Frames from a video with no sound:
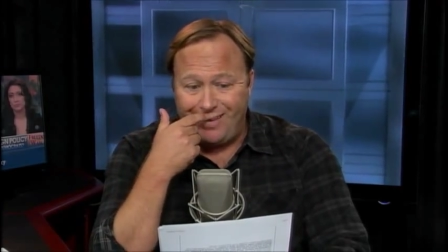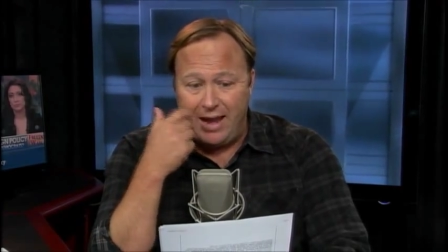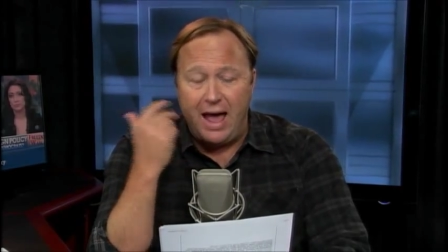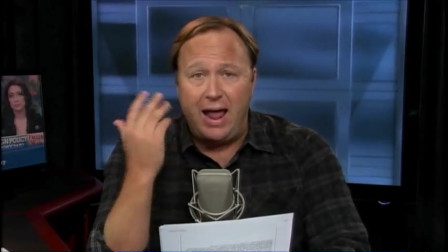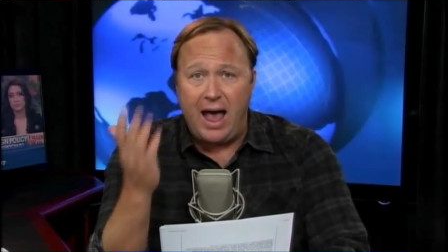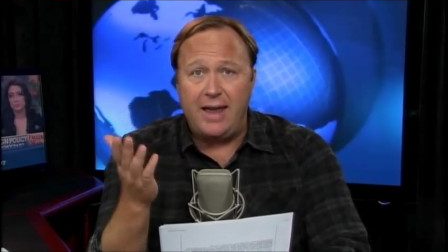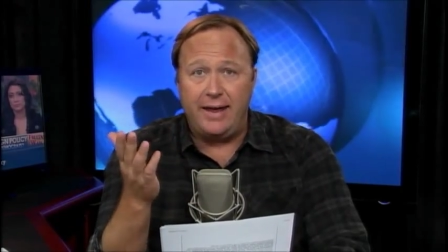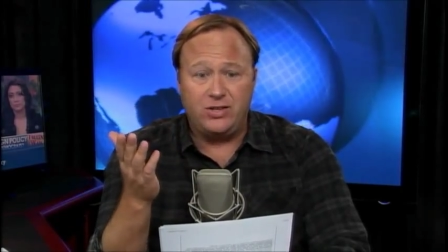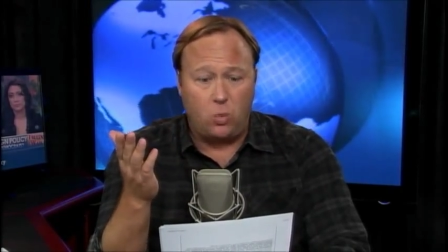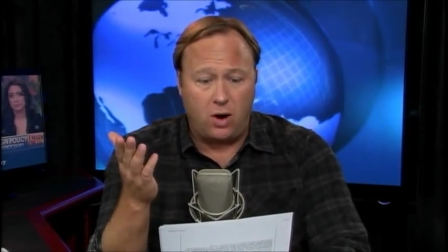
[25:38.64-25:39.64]
and had
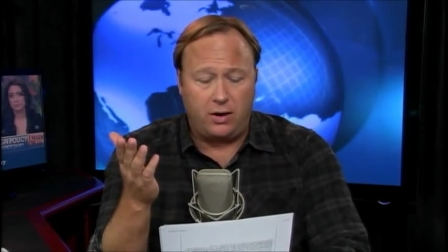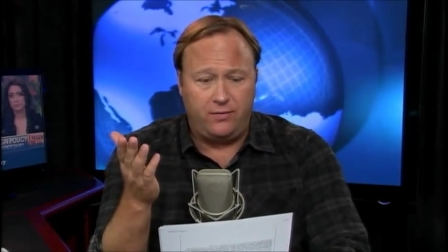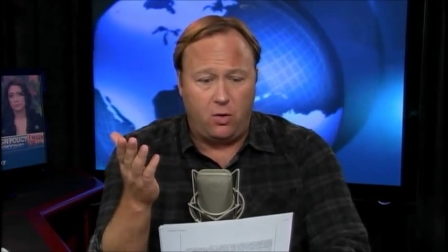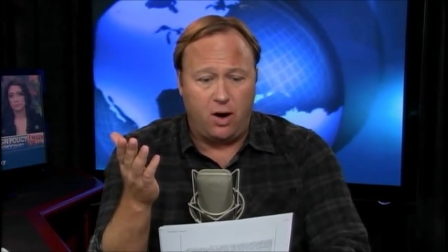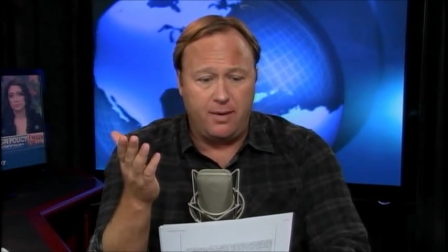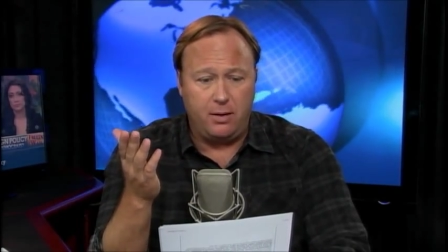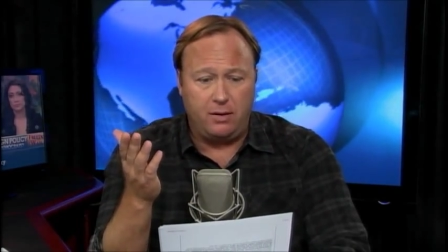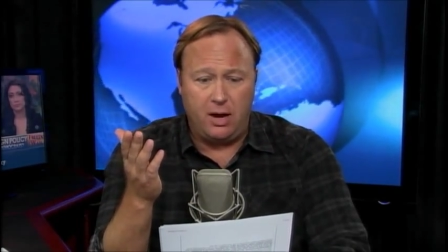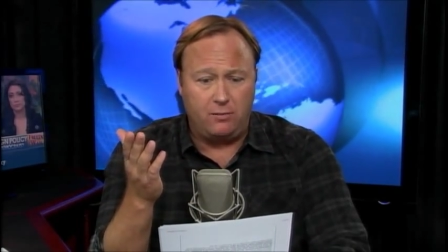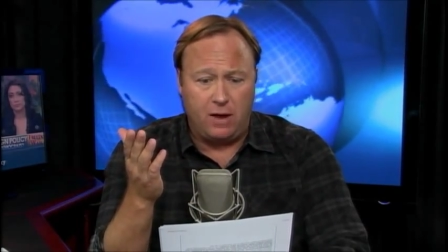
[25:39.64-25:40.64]
addicts working for them
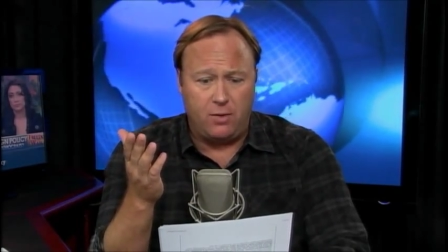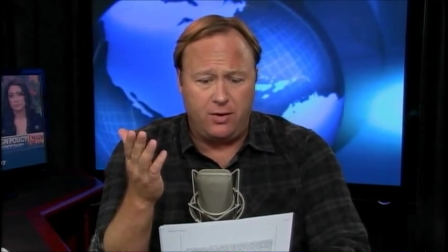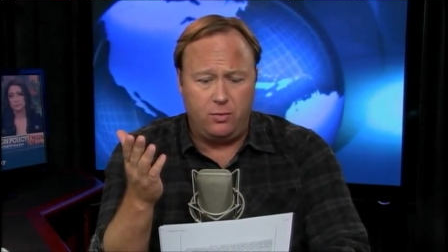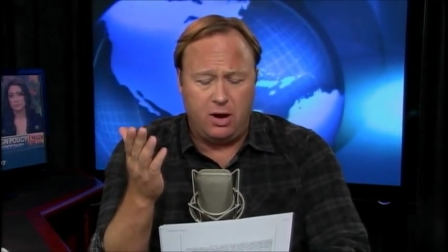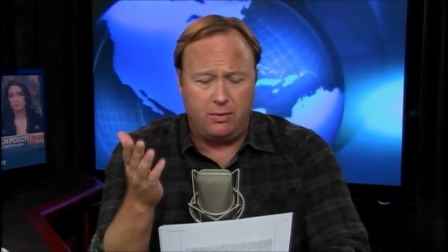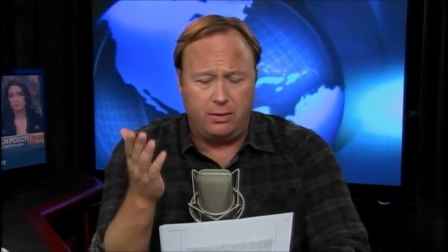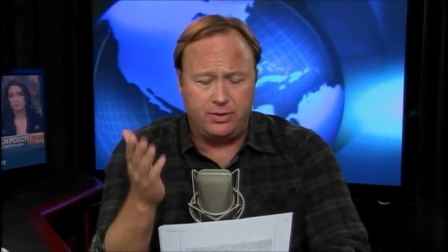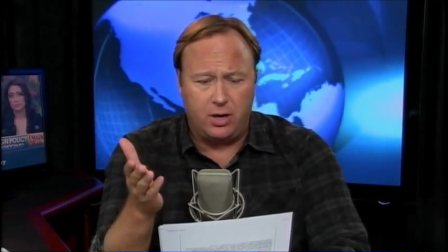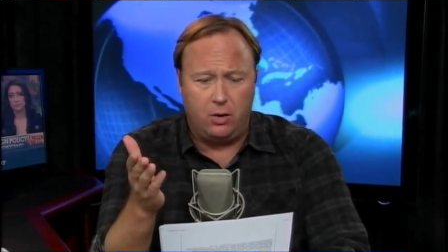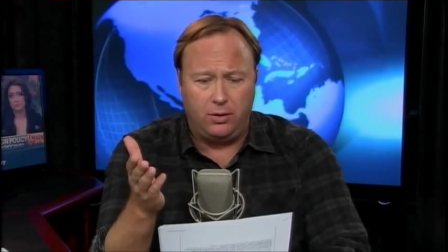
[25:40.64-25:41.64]
and ready to do whatever they were
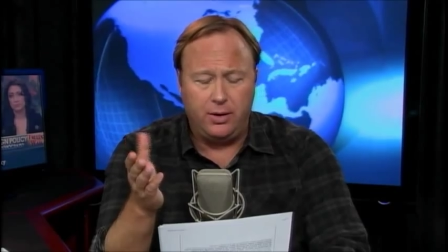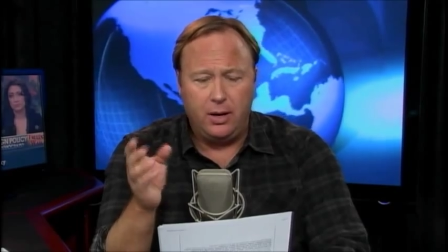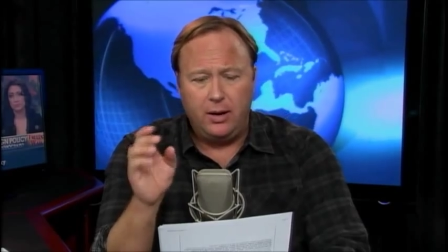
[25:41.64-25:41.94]
told.